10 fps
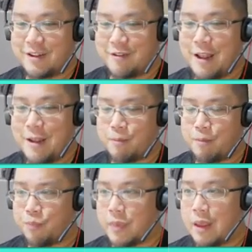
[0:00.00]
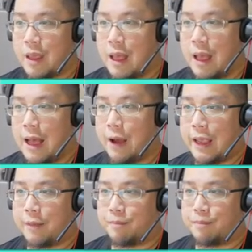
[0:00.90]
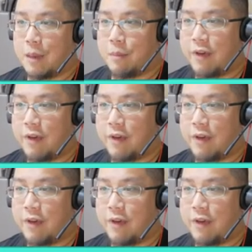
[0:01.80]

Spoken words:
Right? Okay, number